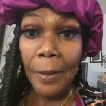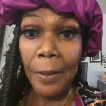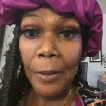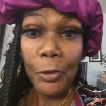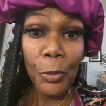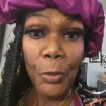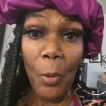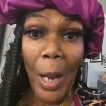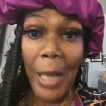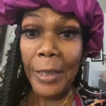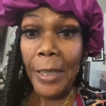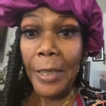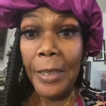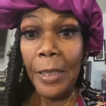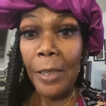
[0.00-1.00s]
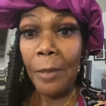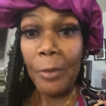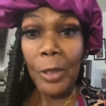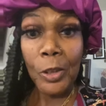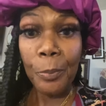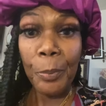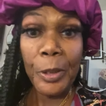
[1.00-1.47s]
You know, I can't help
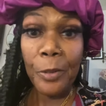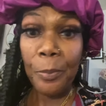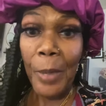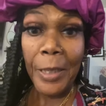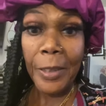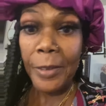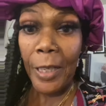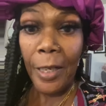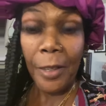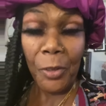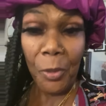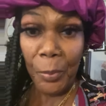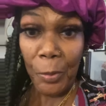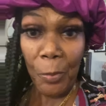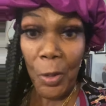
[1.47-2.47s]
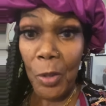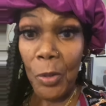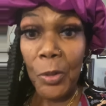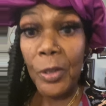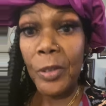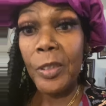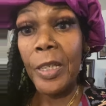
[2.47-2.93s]
because Peach McIntyre don't be one of
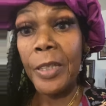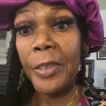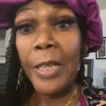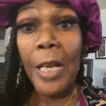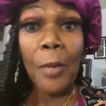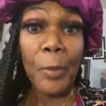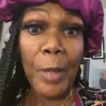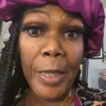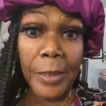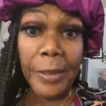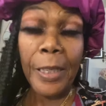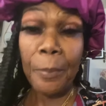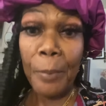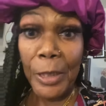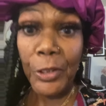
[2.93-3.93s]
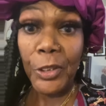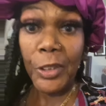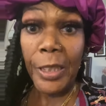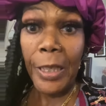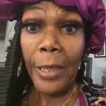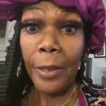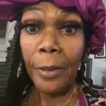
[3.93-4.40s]
hers to take down, but I can take my shit
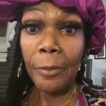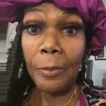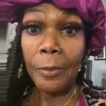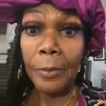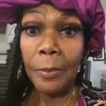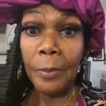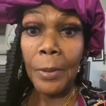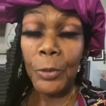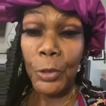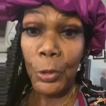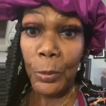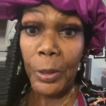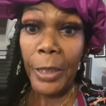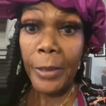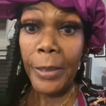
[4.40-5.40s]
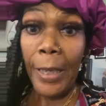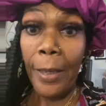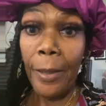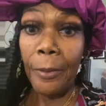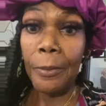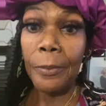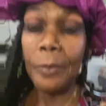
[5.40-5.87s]
down. So take it down.